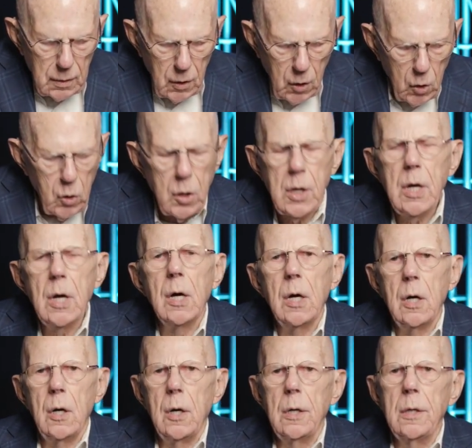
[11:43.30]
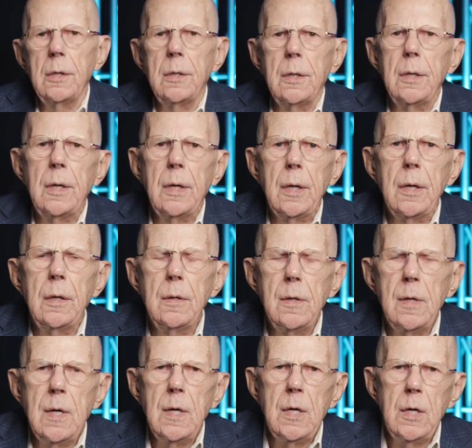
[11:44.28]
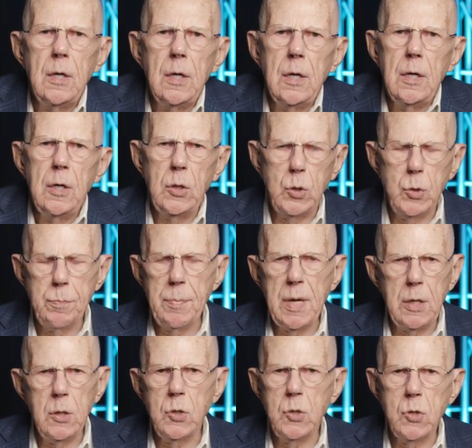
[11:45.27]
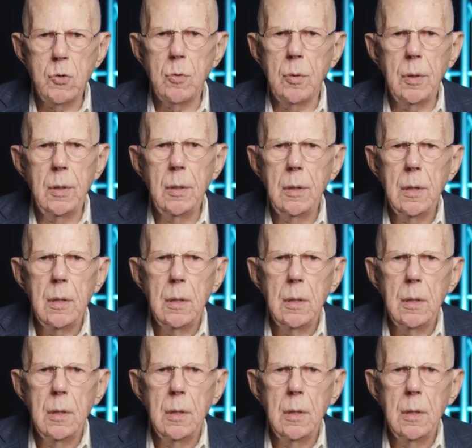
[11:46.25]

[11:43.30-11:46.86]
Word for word: early on in his ministry